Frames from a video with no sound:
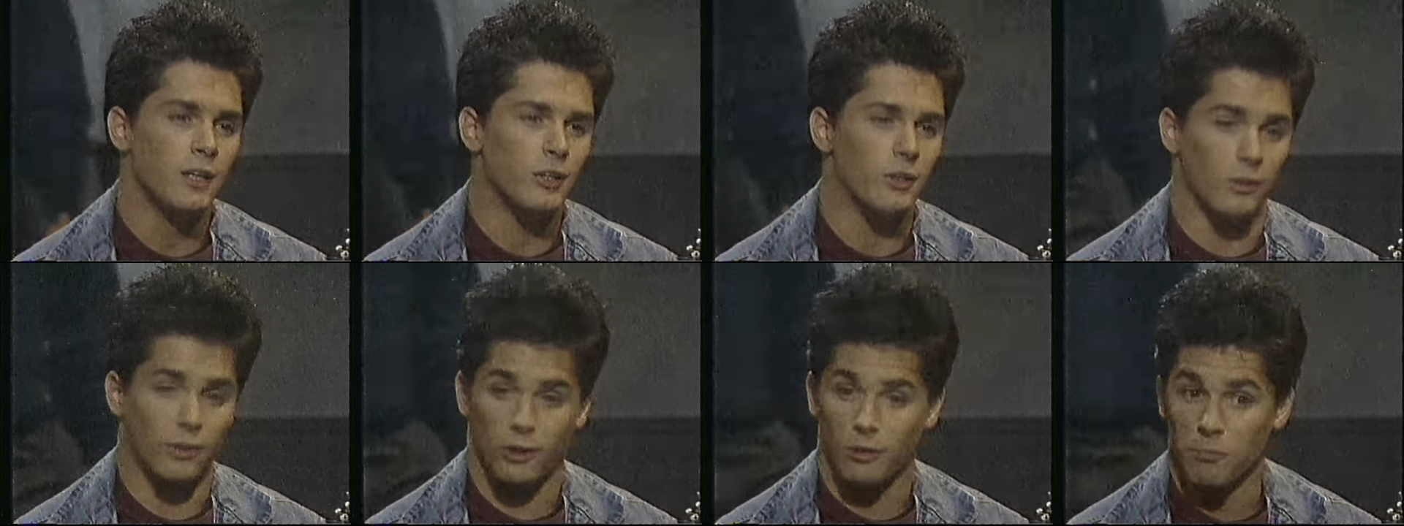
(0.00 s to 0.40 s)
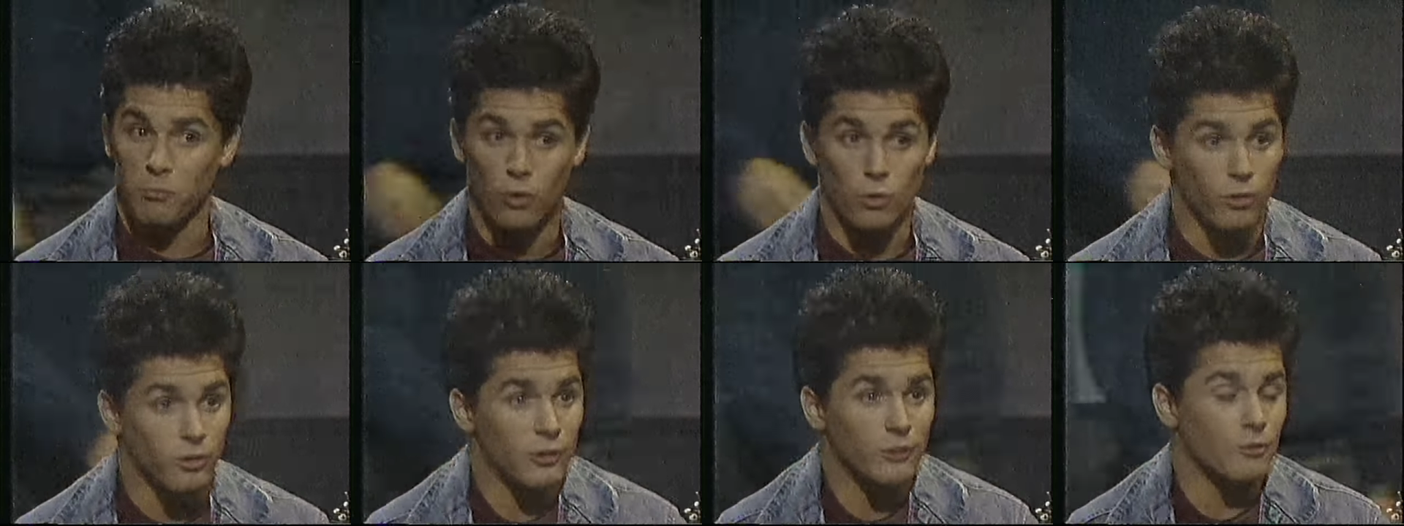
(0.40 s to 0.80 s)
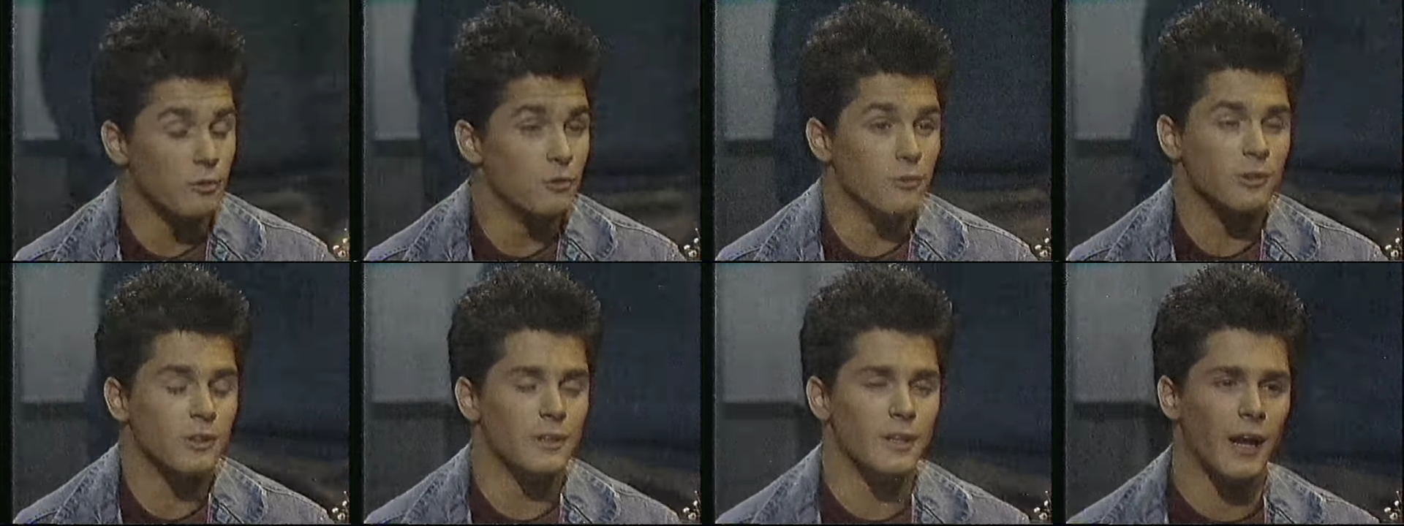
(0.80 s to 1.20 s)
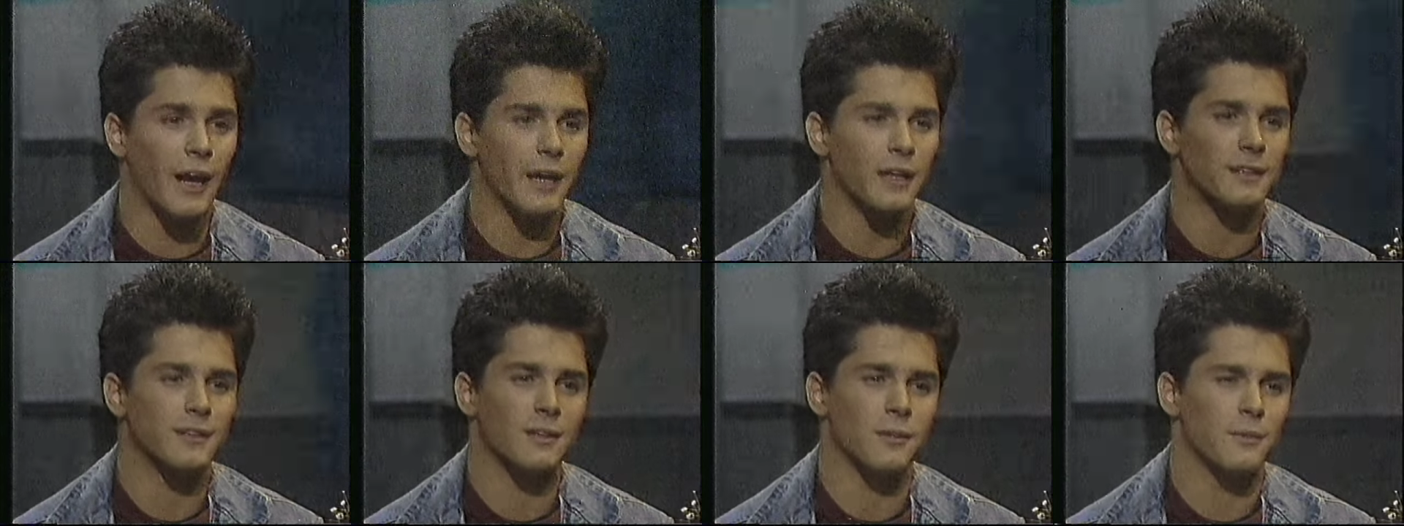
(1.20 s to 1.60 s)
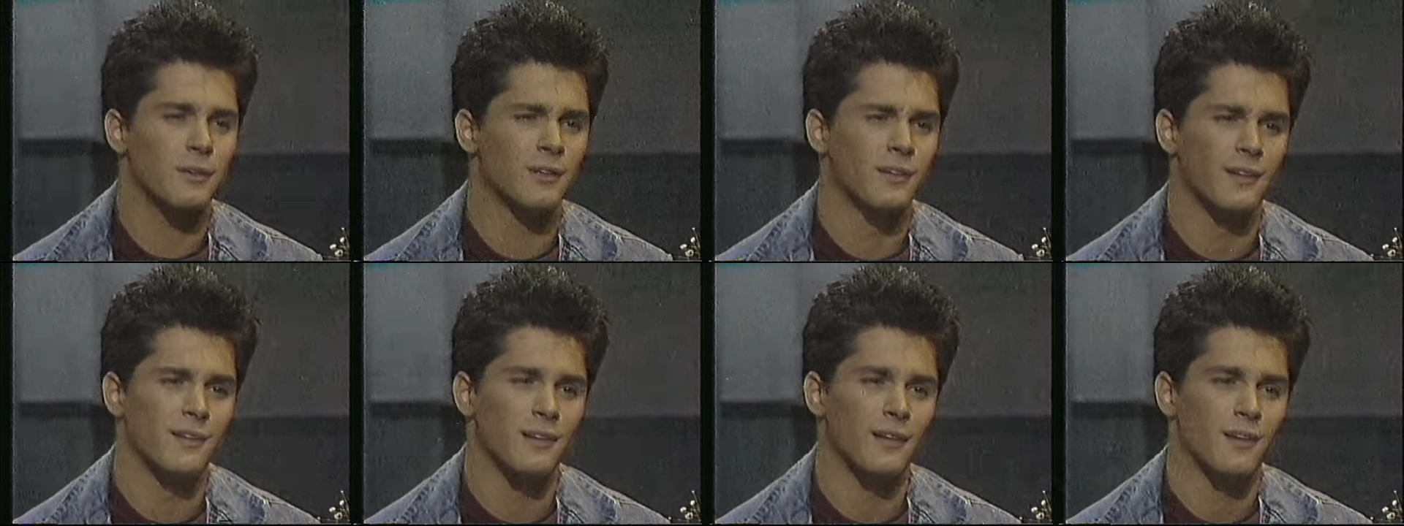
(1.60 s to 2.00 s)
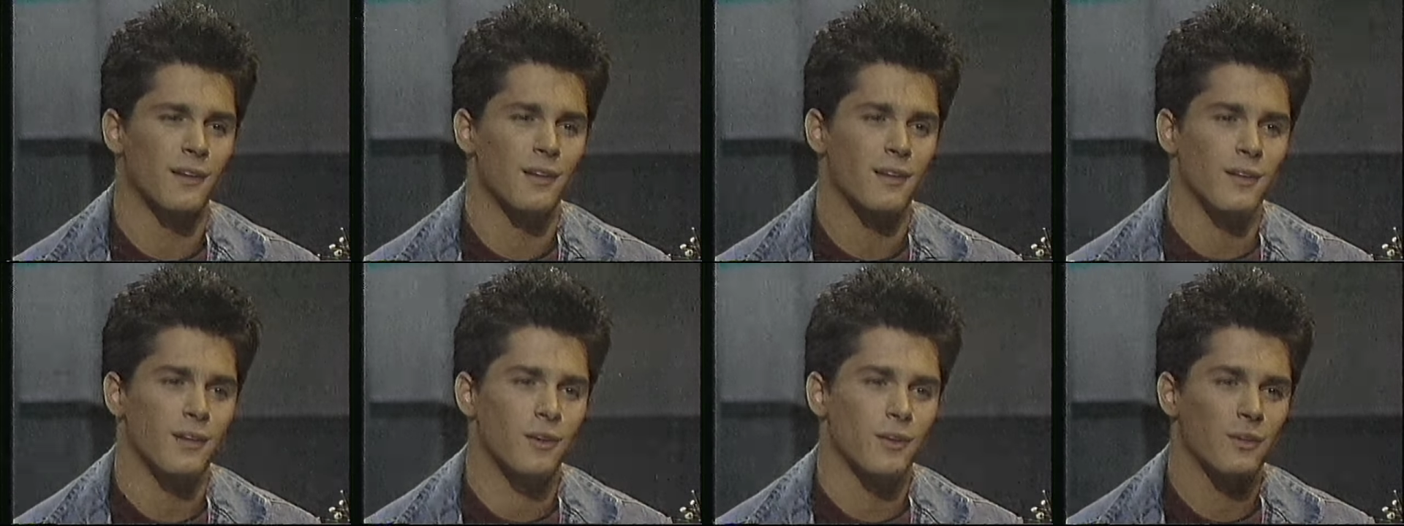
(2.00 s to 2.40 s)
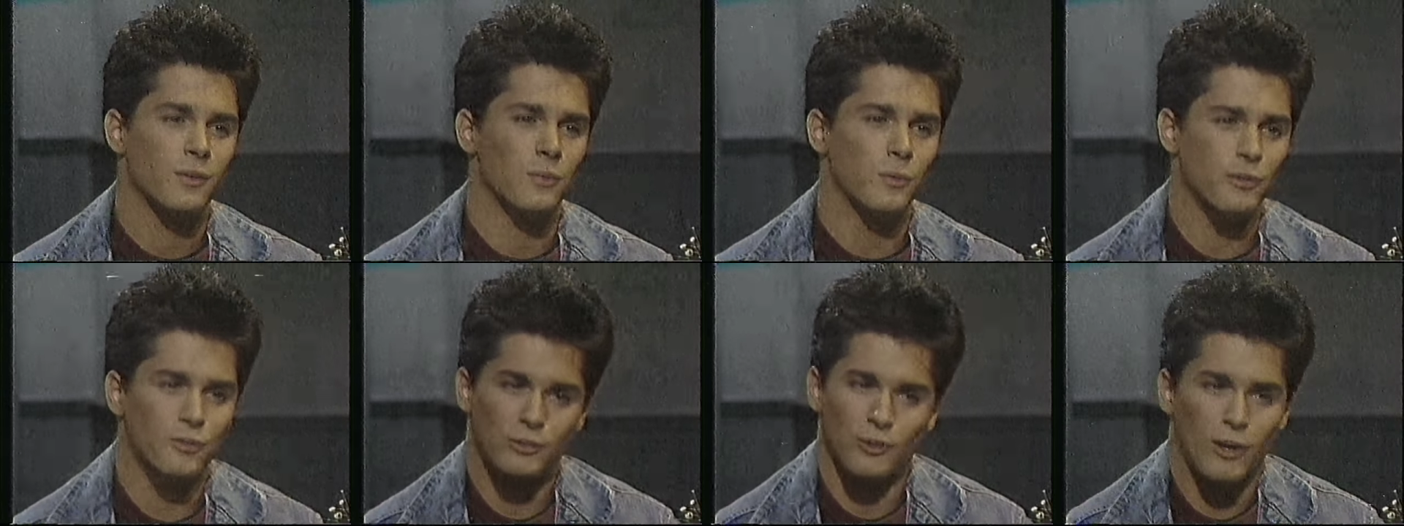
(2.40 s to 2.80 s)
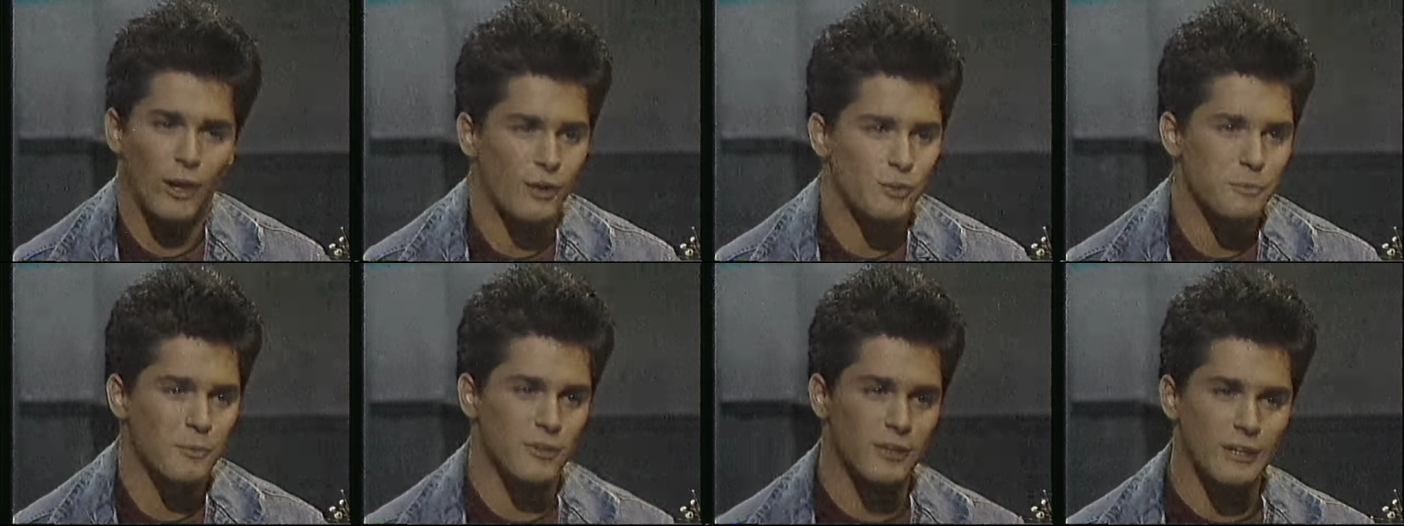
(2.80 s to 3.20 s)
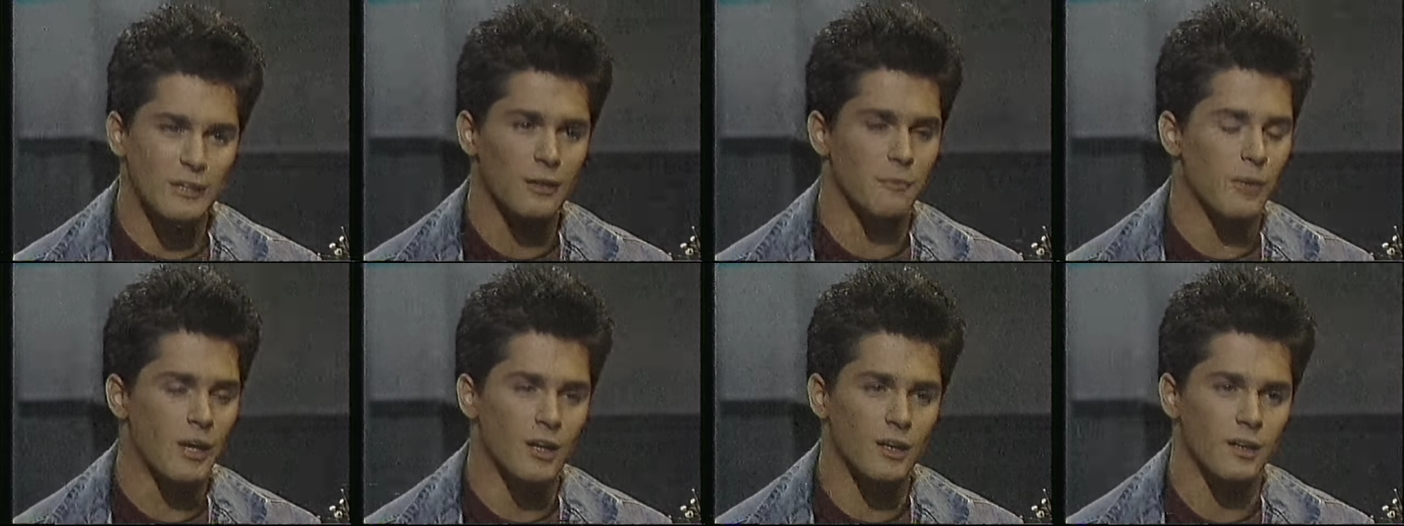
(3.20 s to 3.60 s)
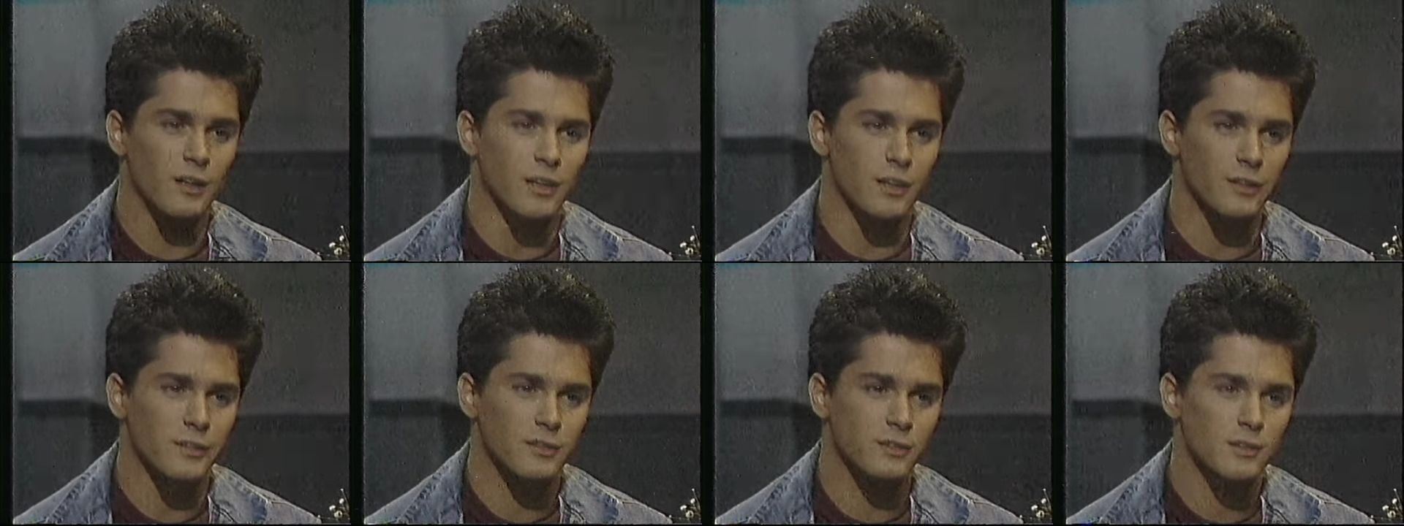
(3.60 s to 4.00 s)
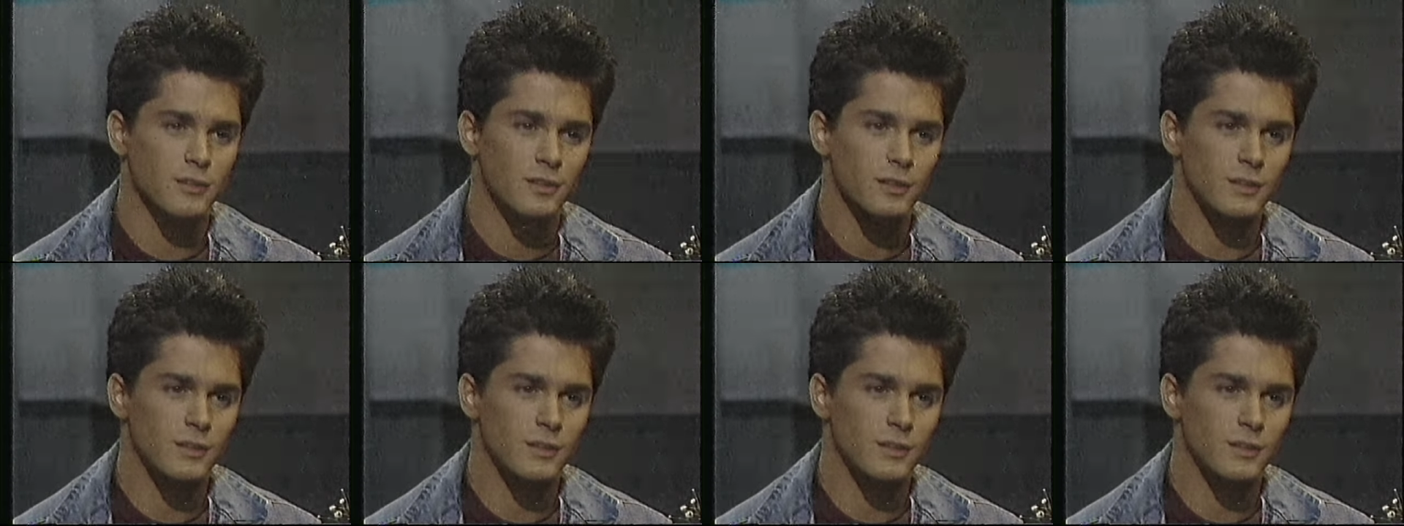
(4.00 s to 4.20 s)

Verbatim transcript: You're there morning, noon, and night. I mean, what does your husband think about all this?